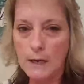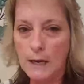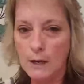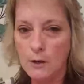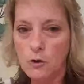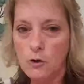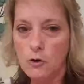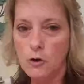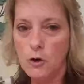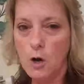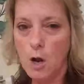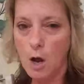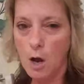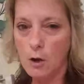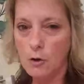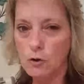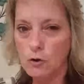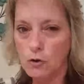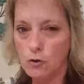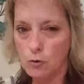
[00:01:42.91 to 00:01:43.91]
and you're
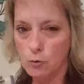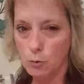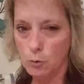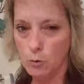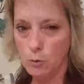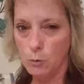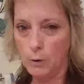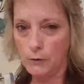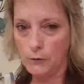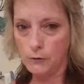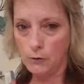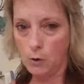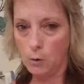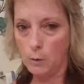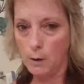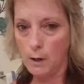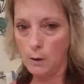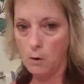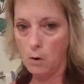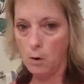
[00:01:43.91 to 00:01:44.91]
not sure what's
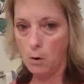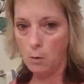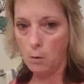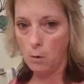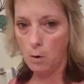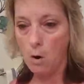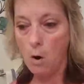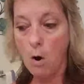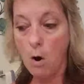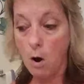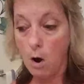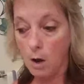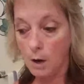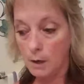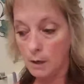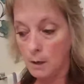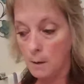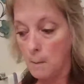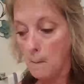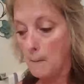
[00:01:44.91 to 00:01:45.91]
going
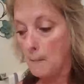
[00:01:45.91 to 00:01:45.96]
on,